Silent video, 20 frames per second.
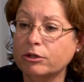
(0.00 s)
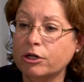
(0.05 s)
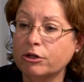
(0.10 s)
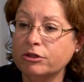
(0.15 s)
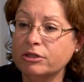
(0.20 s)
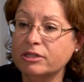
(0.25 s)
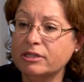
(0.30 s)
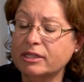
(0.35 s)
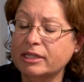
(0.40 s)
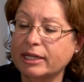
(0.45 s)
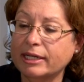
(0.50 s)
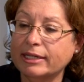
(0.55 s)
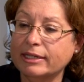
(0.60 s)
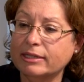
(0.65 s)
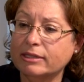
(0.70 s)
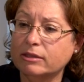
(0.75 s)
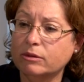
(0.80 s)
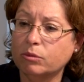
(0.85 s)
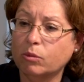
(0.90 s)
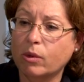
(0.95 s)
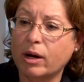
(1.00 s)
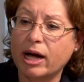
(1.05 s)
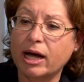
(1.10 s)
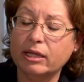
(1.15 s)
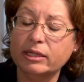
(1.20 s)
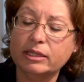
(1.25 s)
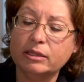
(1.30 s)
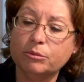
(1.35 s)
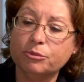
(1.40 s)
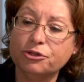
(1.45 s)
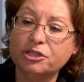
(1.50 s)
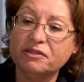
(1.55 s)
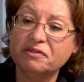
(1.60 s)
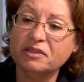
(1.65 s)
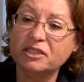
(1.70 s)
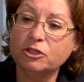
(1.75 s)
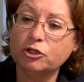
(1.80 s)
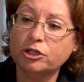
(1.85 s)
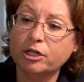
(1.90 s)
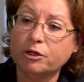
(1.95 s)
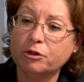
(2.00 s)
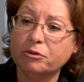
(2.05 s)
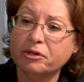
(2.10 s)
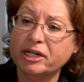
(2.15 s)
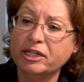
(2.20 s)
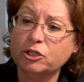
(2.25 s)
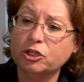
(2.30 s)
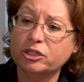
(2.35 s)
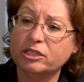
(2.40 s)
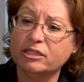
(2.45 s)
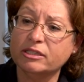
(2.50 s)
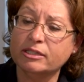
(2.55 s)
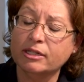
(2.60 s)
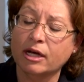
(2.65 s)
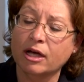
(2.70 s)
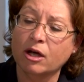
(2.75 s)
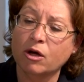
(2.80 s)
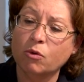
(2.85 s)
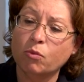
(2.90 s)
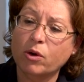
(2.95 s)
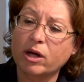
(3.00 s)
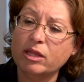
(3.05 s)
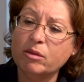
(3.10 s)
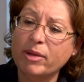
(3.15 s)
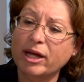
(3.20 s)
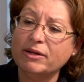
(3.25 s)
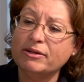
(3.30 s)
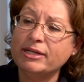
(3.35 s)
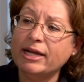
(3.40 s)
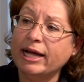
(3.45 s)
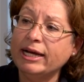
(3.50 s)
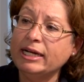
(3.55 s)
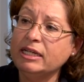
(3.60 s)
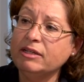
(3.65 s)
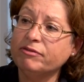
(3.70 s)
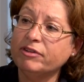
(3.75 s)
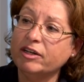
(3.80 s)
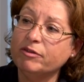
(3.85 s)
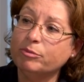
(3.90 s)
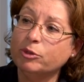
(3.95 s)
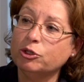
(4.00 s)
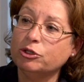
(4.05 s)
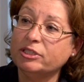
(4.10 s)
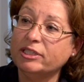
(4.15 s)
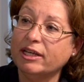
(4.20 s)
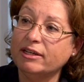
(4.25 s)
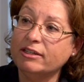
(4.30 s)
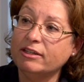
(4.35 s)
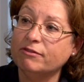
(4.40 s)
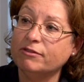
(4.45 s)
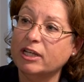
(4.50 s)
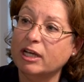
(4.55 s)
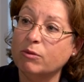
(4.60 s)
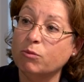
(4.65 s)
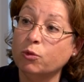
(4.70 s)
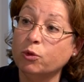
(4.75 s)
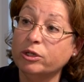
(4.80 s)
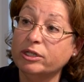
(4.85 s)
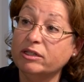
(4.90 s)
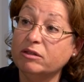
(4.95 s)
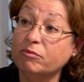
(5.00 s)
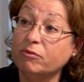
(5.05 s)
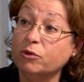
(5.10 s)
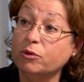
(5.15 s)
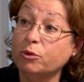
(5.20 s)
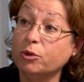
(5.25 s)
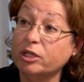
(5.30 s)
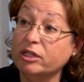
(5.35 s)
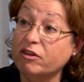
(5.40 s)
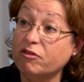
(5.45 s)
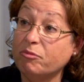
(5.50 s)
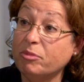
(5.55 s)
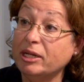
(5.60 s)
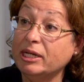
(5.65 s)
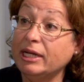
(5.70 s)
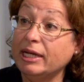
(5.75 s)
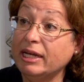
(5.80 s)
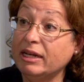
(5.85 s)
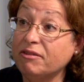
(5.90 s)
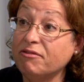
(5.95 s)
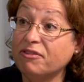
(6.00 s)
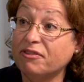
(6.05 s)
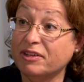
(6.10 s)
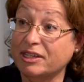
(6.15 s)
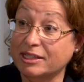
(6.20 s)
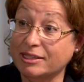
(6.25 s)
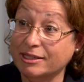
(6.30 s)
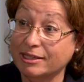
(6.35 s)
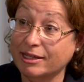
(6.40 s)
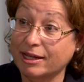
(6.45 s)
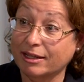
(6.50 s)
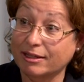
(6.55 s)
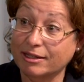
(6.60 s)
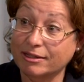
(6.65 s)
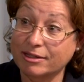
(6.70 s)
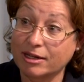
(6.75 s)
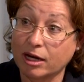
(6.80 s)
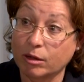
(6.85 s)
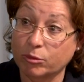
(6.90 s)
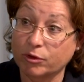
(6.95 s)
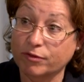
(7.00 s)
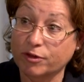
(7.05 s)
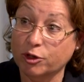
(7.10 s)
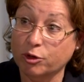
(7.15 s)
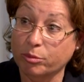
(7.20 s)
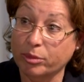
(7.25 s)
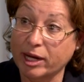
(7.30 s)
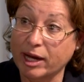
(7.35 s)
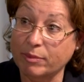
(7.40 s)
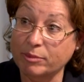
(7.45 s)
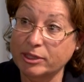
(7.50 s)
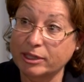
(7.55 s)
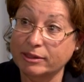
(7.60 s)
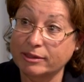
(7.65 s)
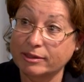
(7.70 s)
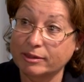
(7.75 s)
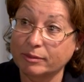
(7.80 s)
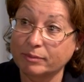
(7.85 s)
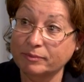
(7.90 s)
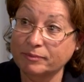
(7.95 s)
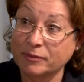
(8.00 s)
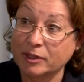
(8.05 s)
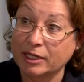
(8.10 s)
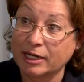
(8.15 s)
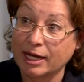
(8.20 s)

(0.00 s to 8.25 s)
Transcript: noticing is while in previous generations, while about 95% of them would have been infants at the time of their baptism,